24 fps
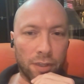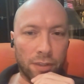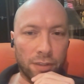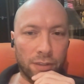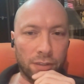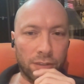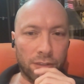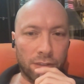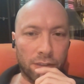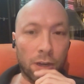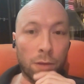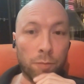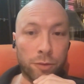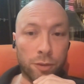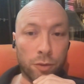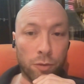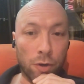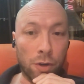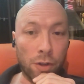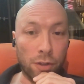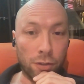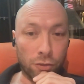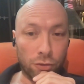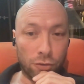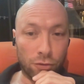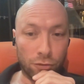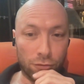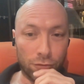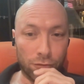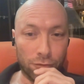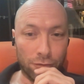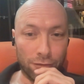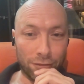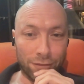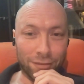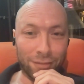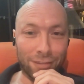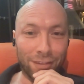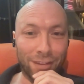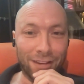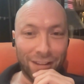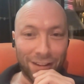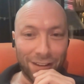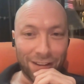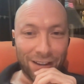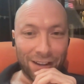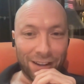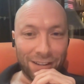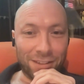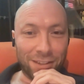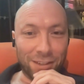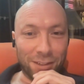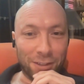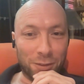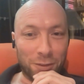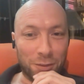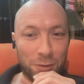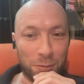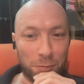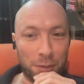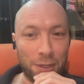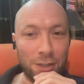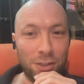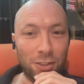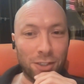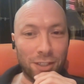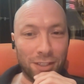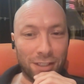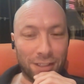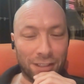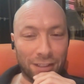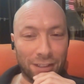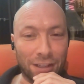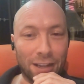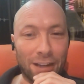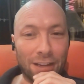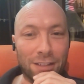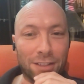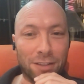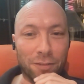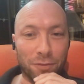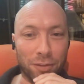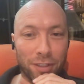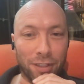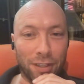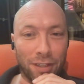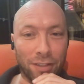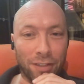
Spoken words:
up to us as a species collectively to